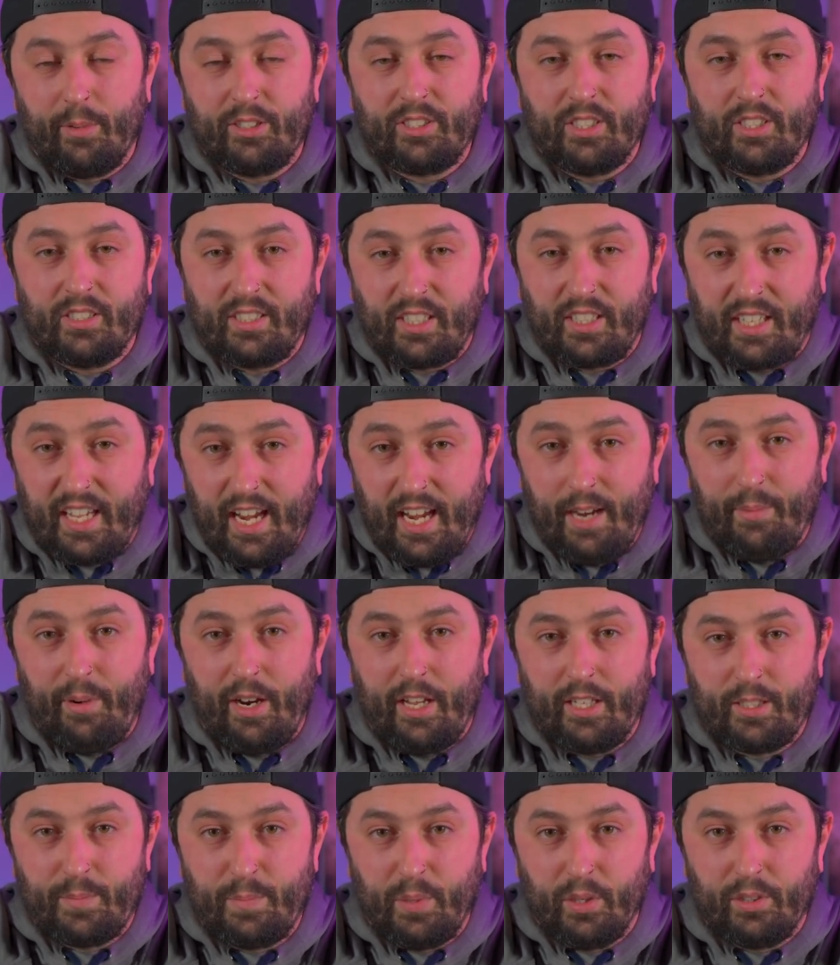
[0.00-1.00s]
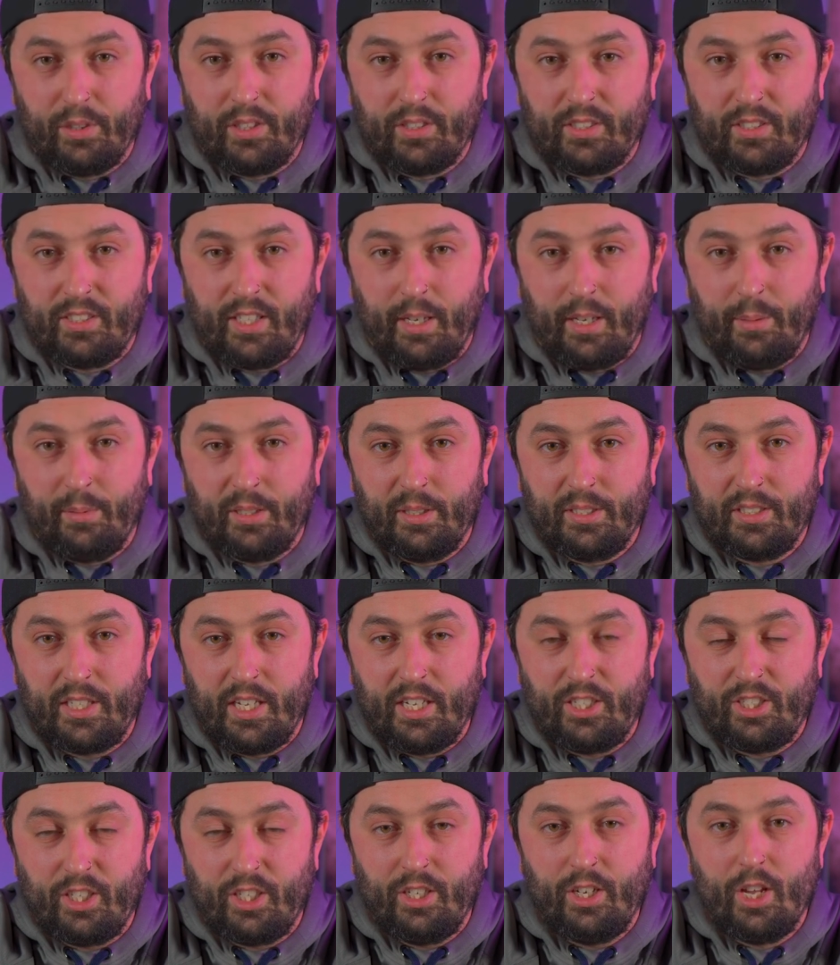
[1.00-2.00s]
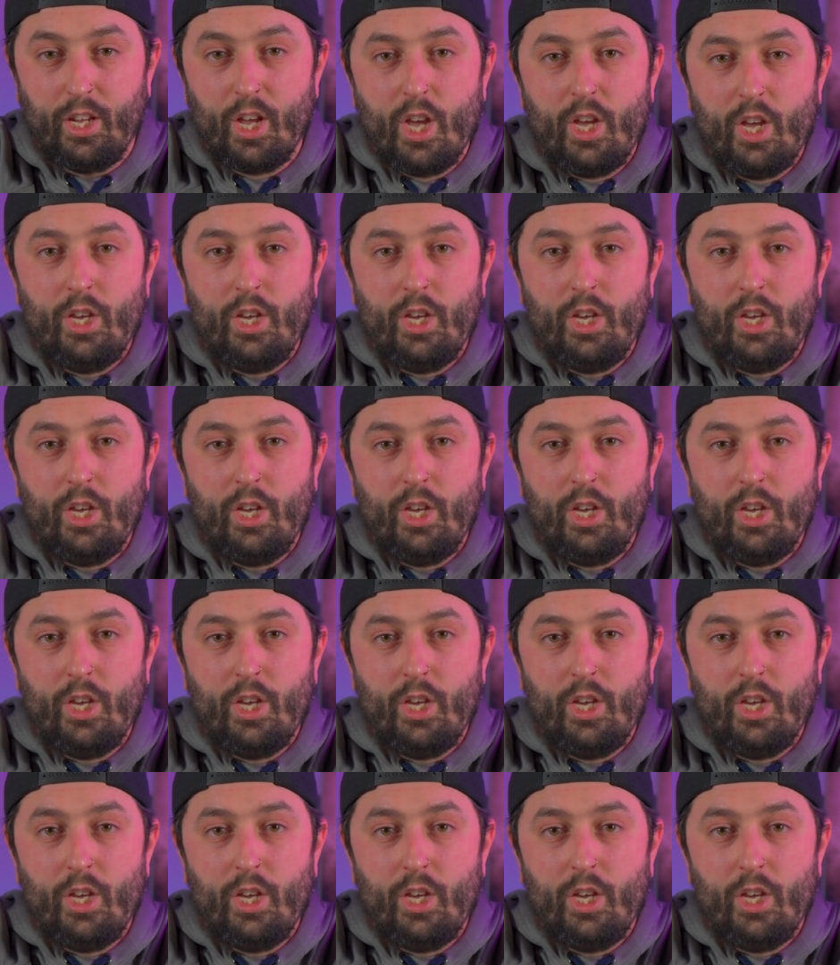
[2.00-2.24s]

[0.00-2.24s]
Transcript: Since the camera has built-in stabilization,